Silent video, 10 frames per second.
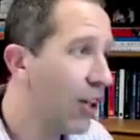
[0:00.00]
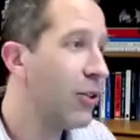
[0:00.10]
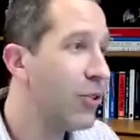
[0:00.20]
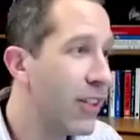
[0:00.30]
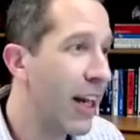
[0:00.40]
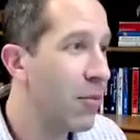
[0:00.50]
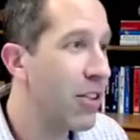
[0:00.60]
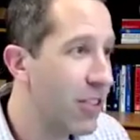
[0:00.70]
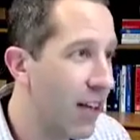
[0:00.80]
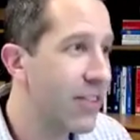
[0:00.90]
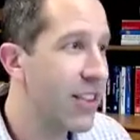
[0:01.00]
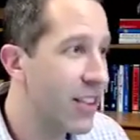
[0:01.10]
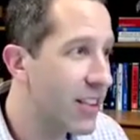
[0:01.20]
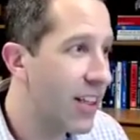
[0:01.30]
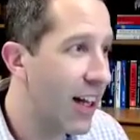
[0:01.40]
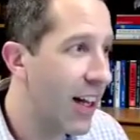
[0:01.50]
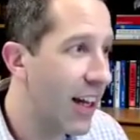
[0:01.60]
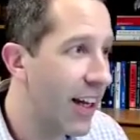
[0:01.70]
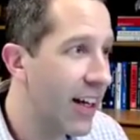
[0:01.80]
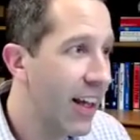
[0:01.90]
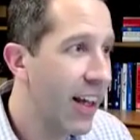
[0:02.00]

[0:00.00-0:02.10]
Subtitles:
whose camera is off to the side